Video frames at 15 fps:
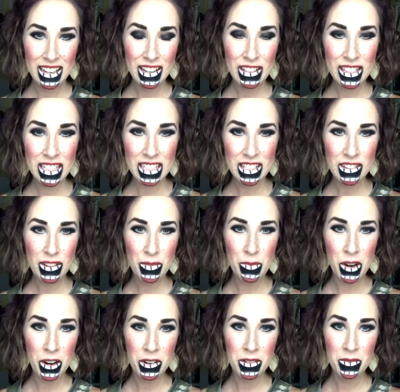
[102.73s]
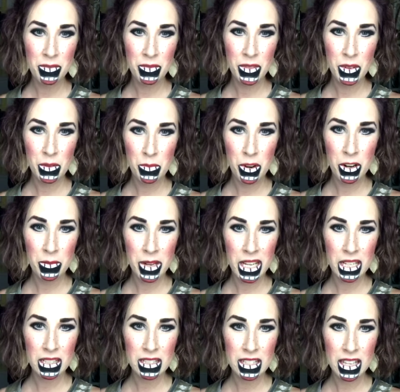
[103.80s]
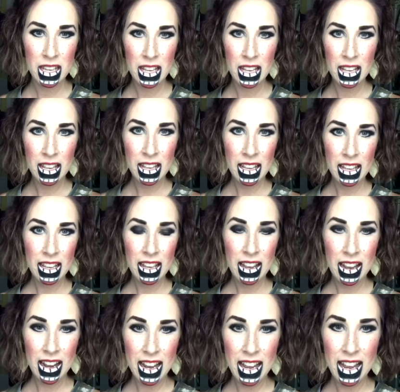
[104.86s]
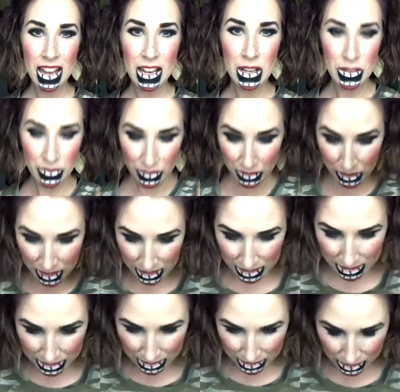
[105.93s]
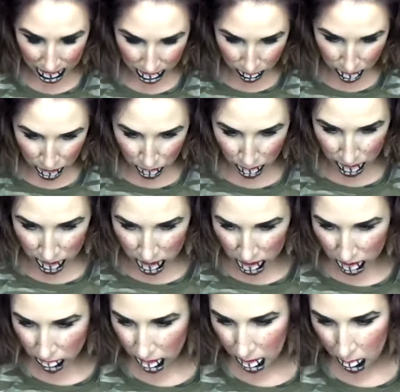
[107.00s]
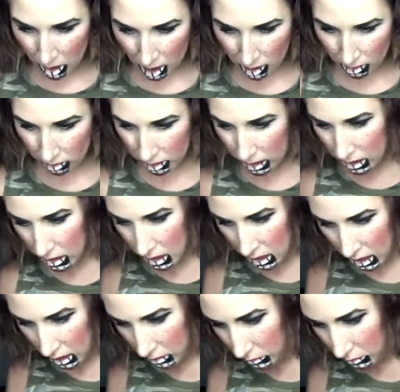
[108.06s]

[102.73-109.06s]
Oh, Lindsay, you can borrow them. You want to borrow my hands? I have, which ones do you want to borrow, Lindsay?